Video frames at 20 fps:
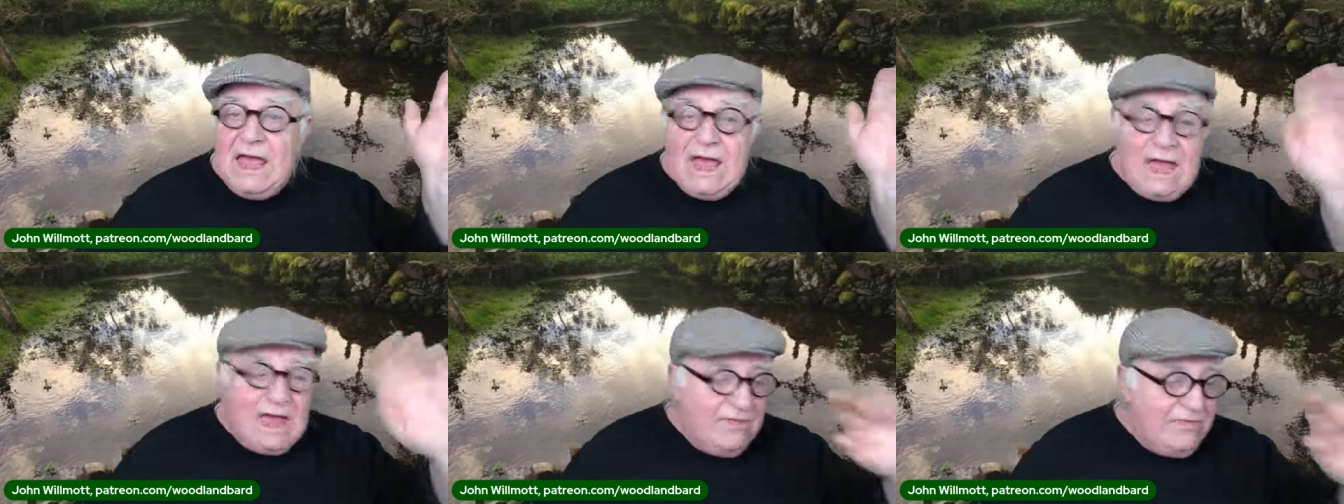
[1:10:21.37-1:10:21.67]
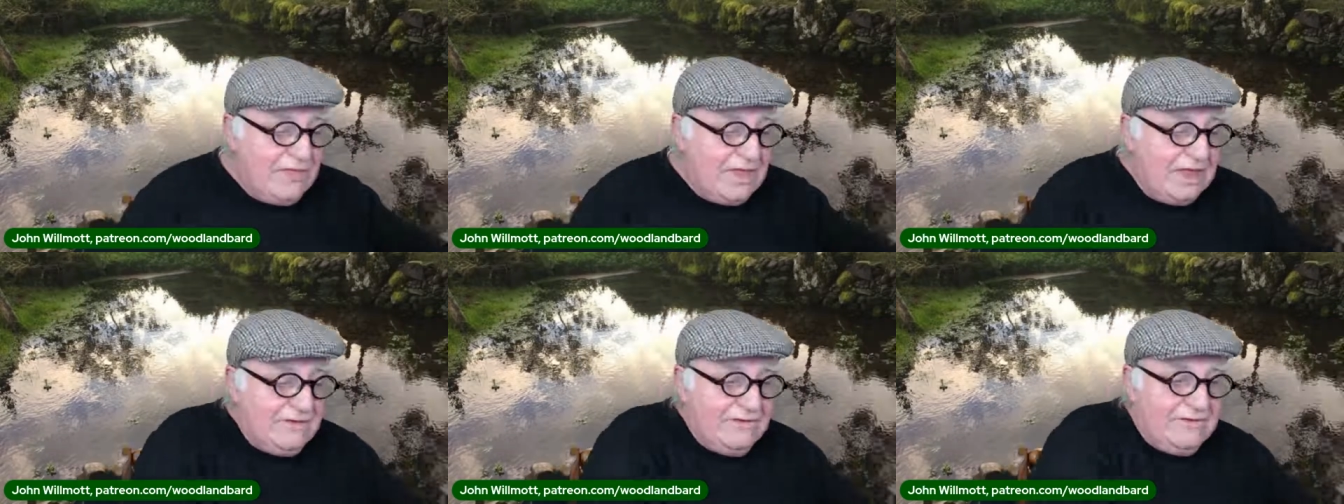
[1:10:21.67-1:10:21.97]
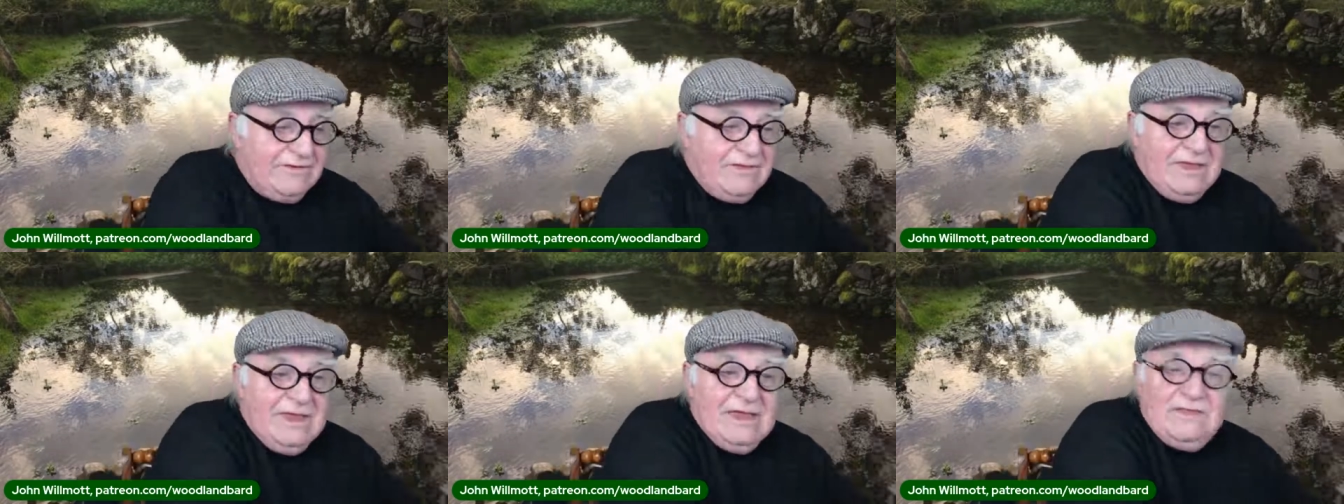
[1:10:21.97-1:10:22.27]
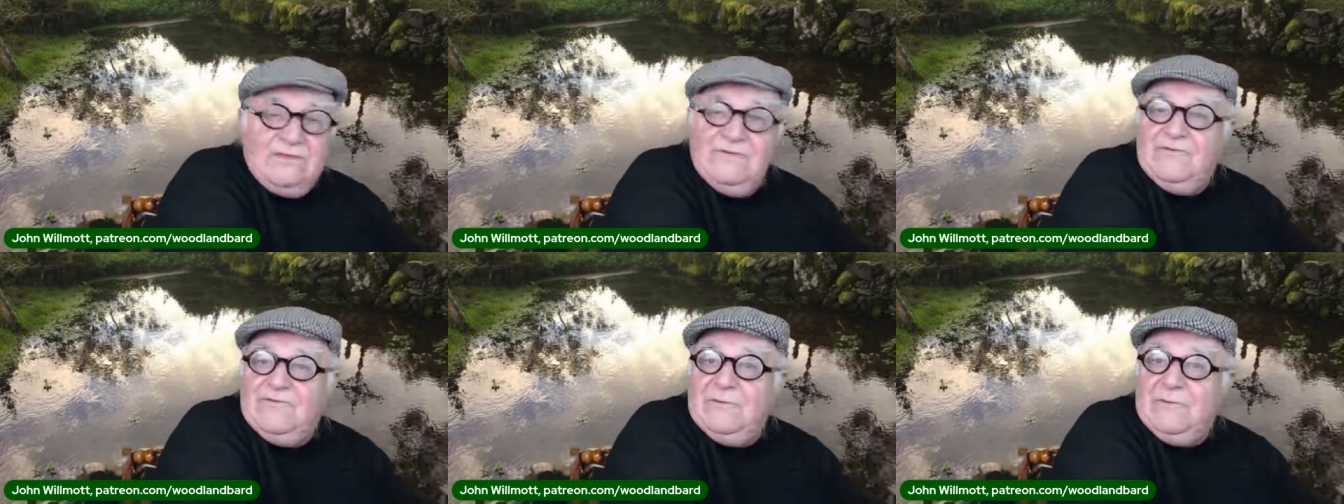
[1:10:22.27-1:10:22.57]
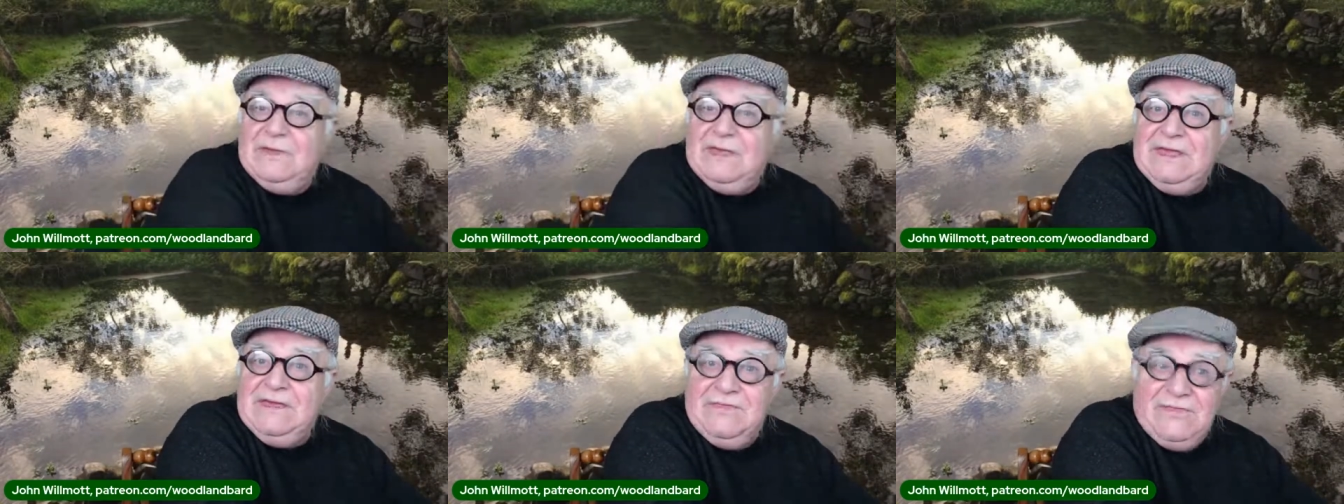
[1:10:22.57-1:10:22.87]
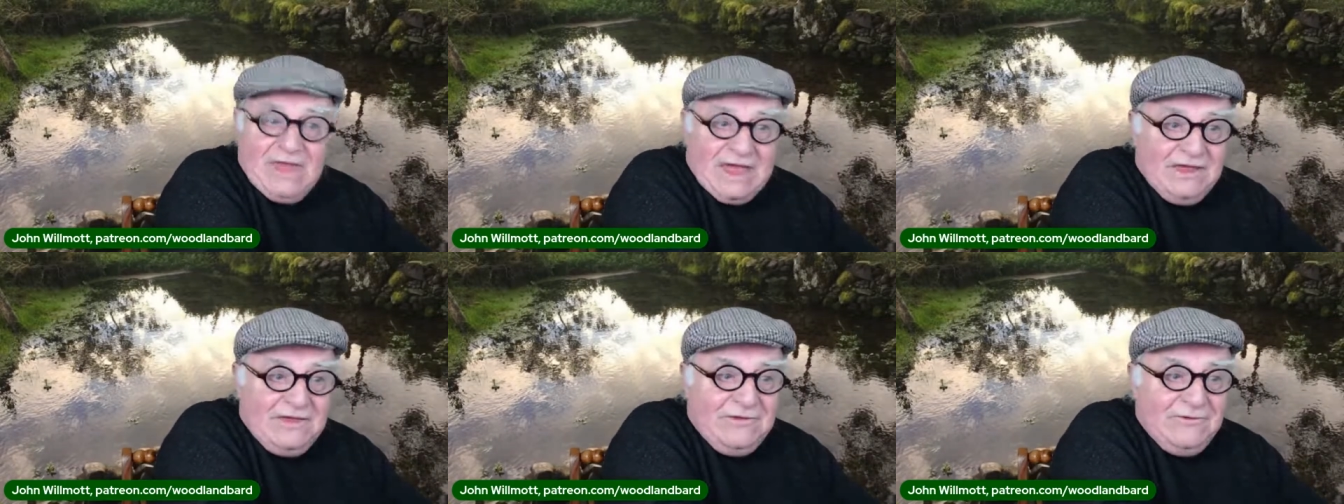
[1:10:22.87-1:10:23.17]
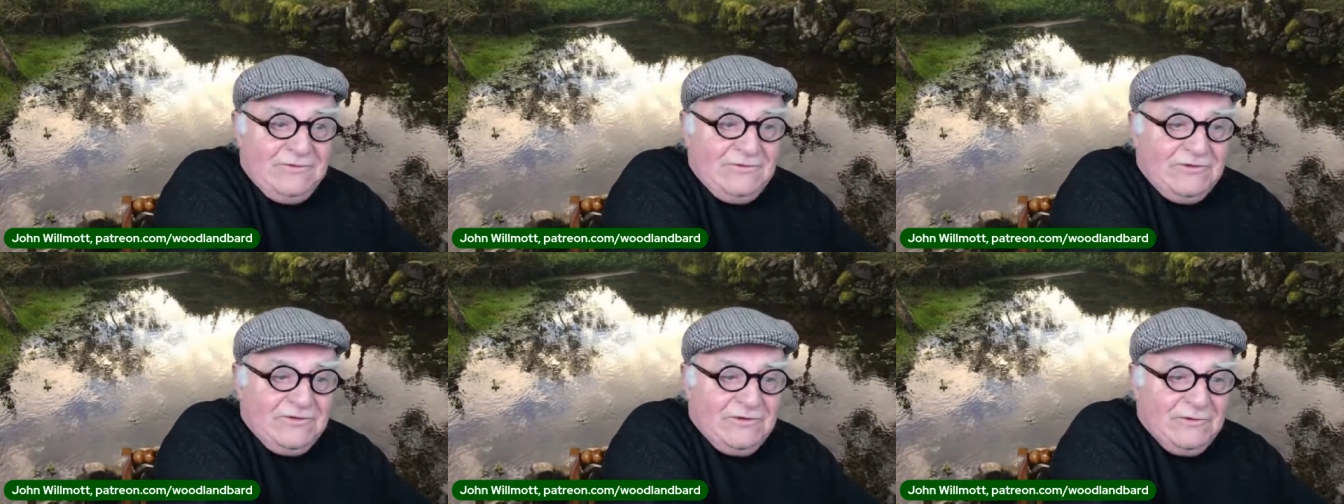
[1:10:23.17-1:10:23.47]
and that's the end for me. Thank
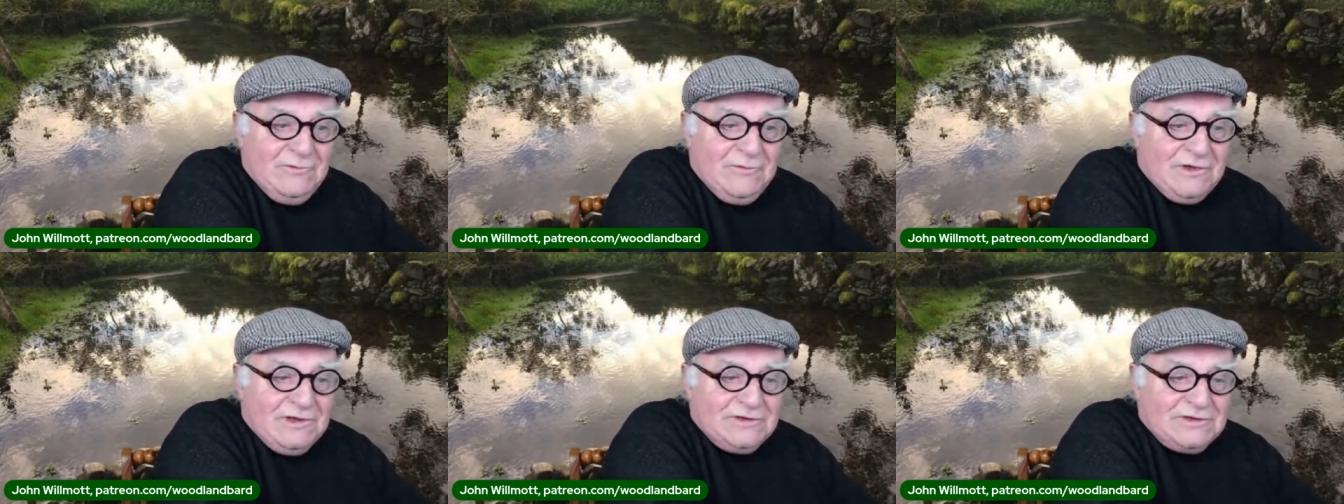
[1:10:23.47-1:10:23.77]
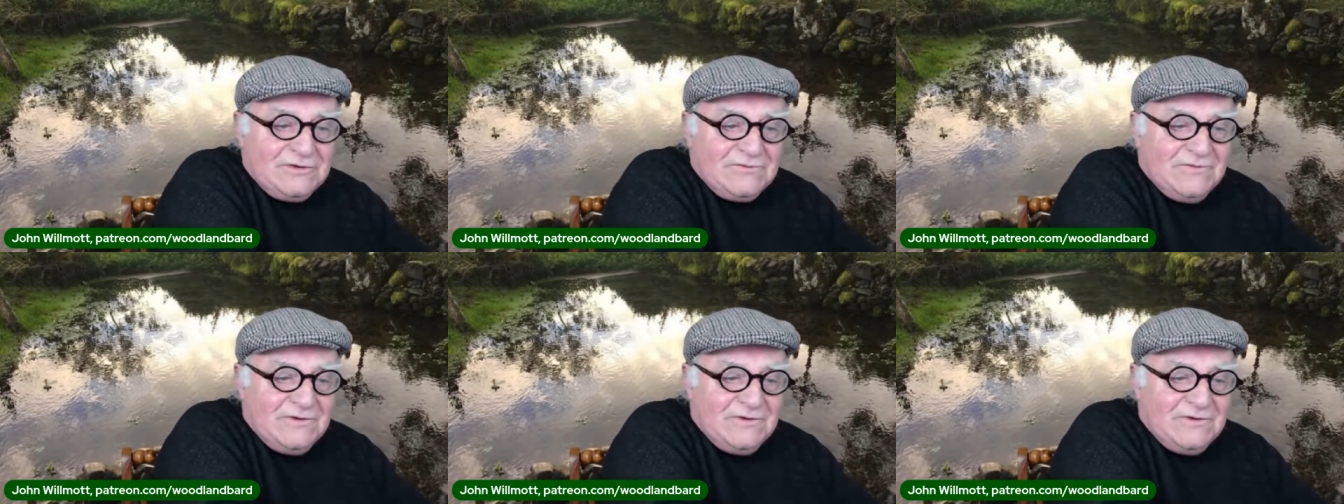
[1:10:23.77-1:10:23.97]
you so much